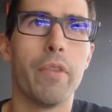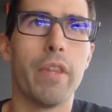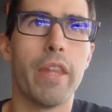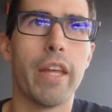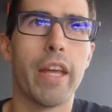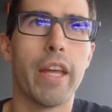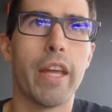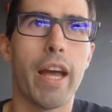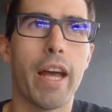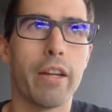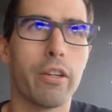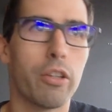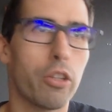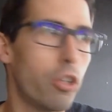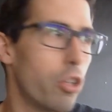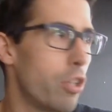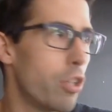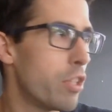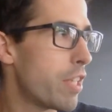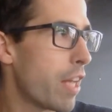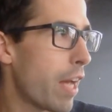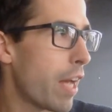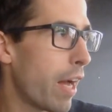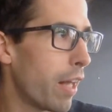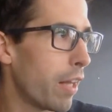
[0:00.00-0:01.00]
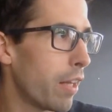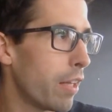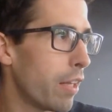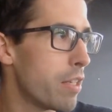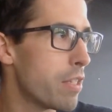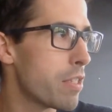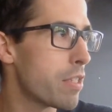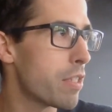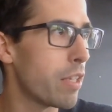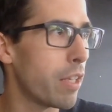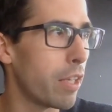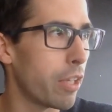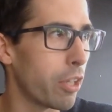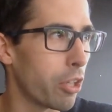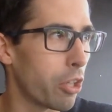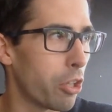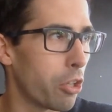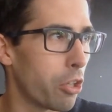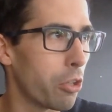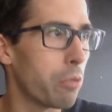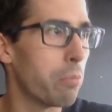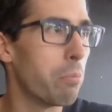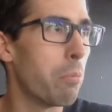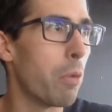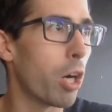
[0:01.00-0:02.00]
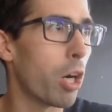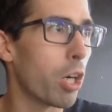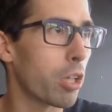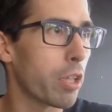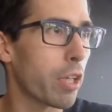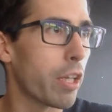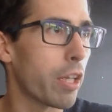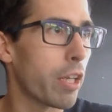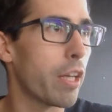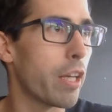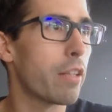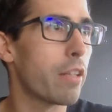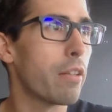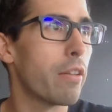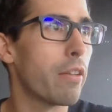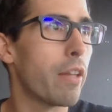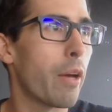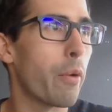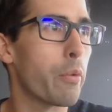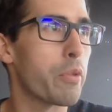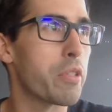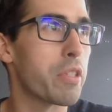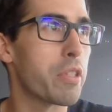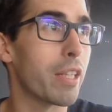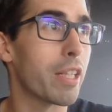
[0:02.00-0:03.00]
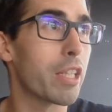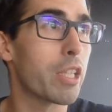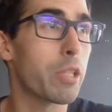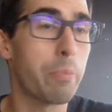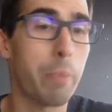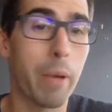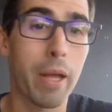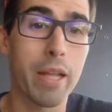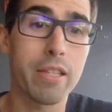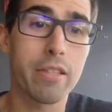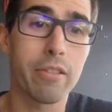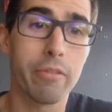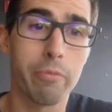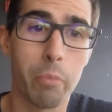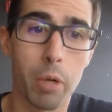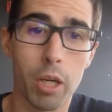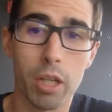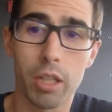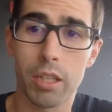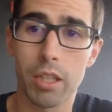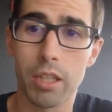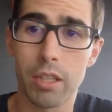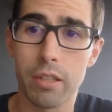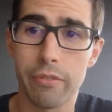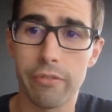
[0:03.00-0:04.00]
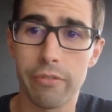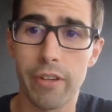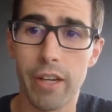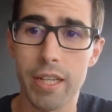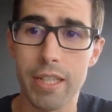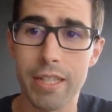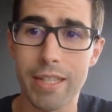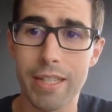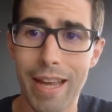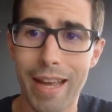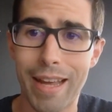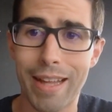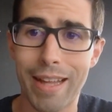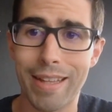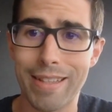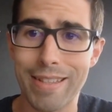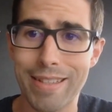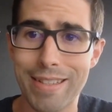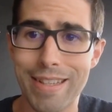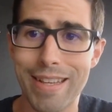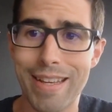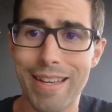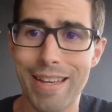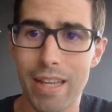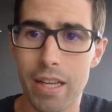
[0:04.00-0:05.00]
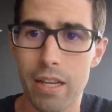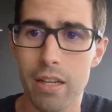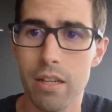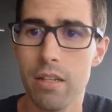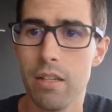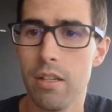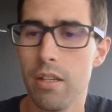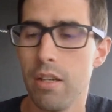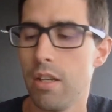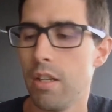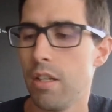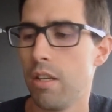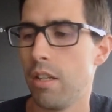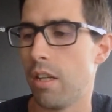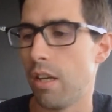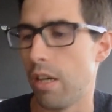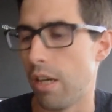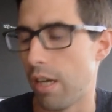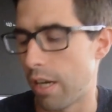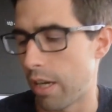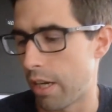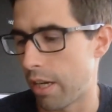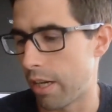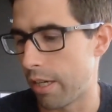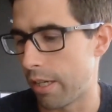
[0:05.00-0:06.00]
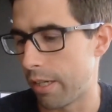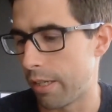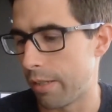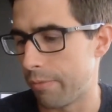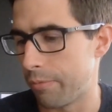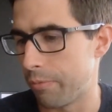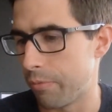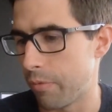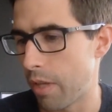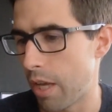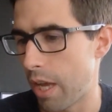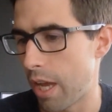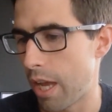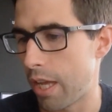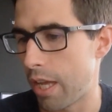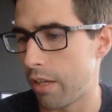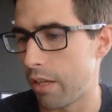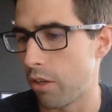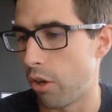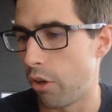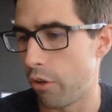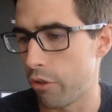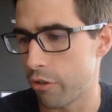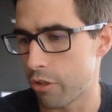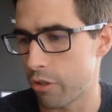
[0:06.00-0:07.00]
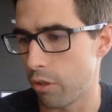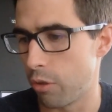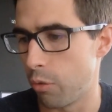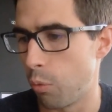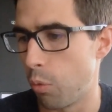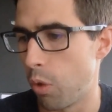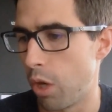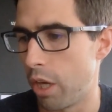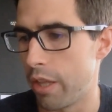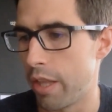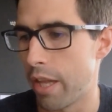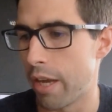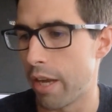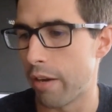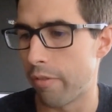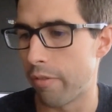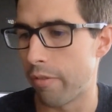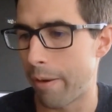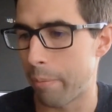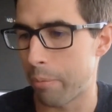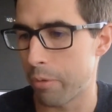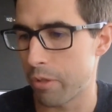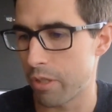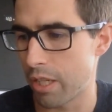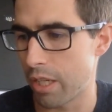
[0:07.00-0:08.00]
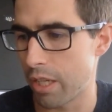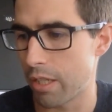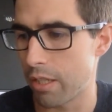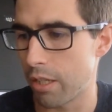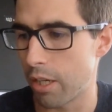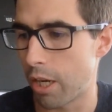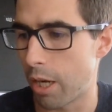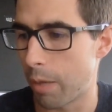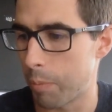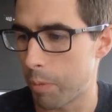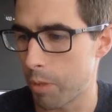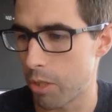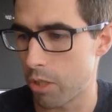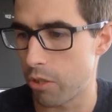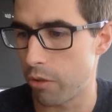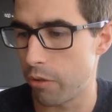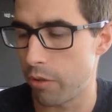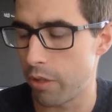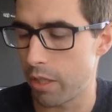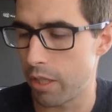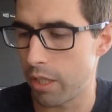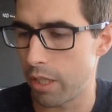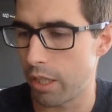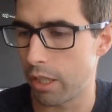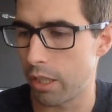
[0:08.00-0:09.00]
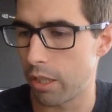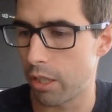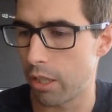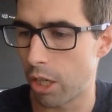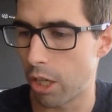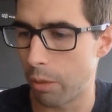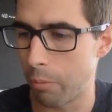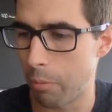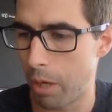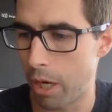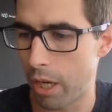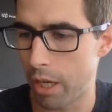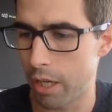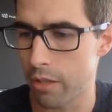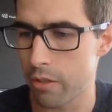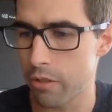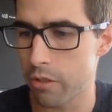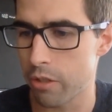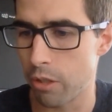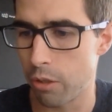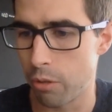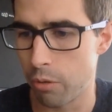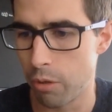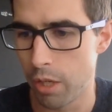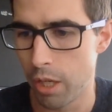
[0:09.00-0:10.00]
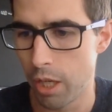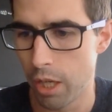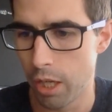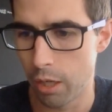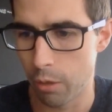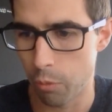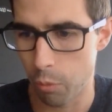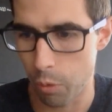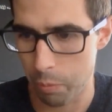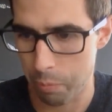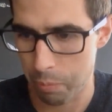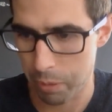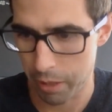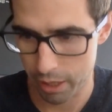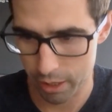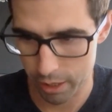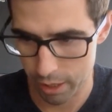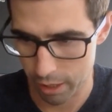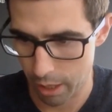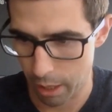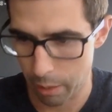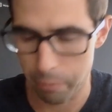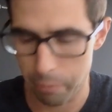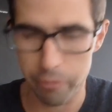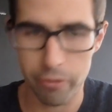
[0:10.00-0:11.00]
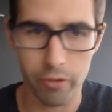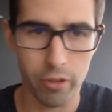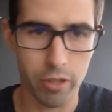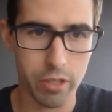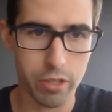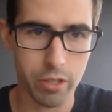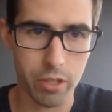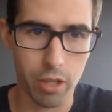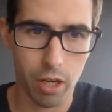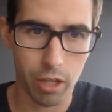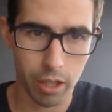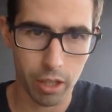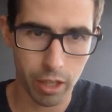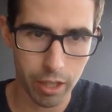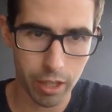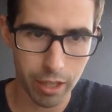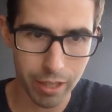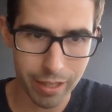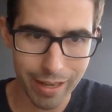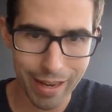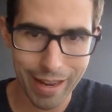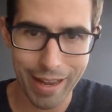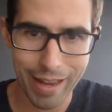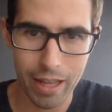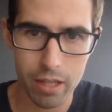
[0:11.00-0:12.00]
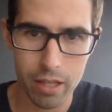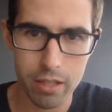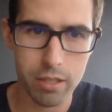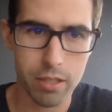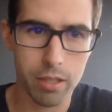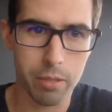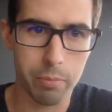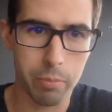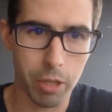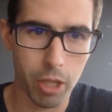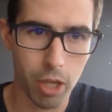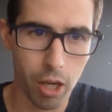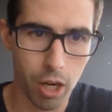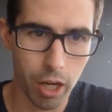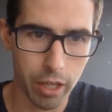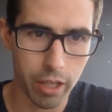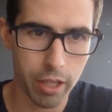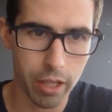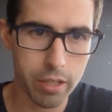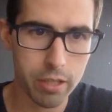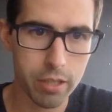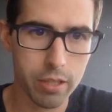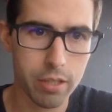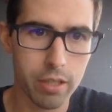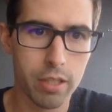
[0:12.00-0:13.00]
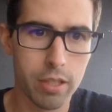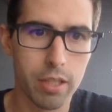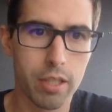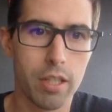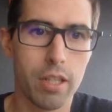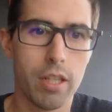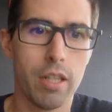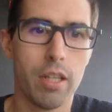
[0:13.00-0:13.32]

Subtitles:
They had good talent in a good market that was an expensive market to find talent in, and also one that represented opportunity in our mind. So we picked it up for a song and a dance, to be honest.